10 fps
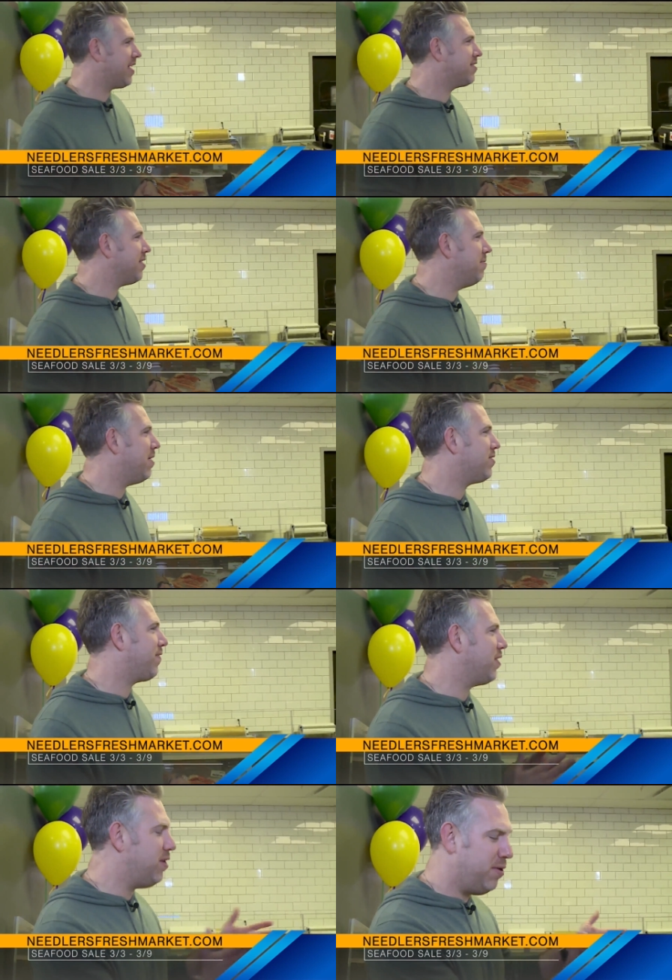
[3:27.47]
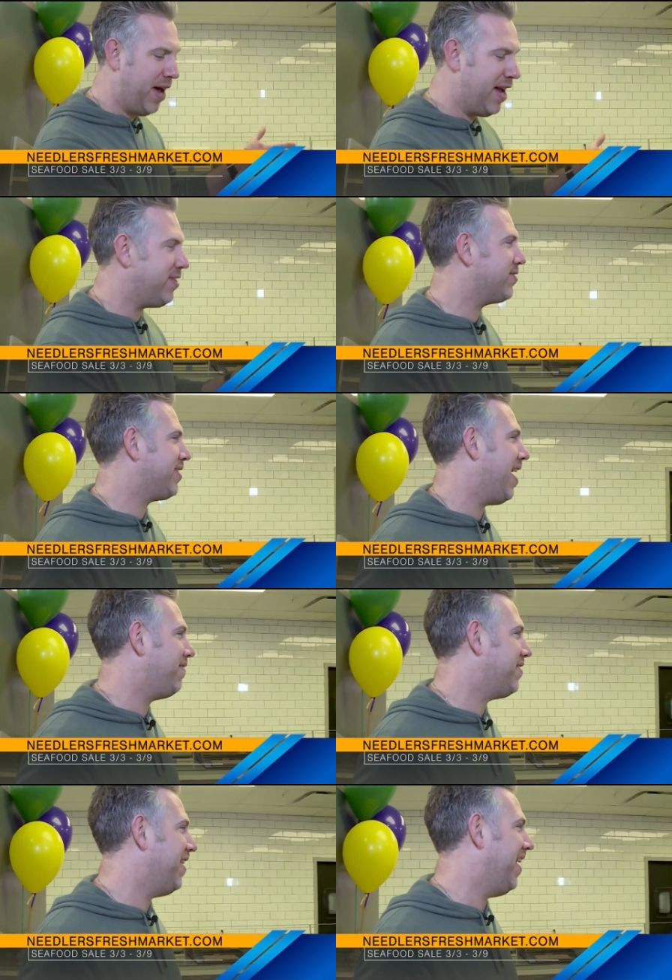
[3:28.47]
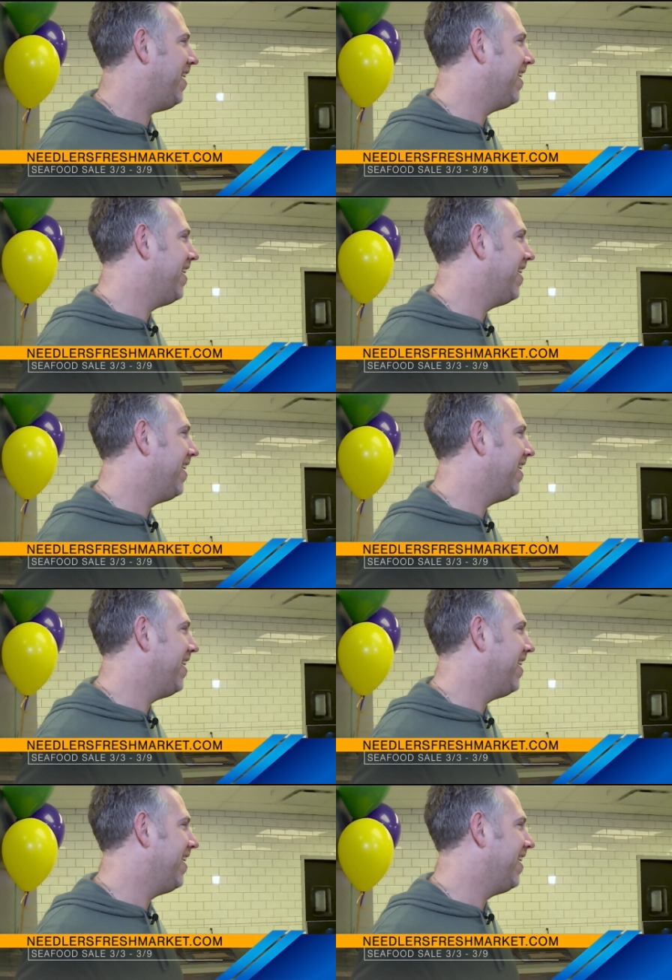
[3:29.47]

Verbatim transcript: thanks so much for you and your staff today.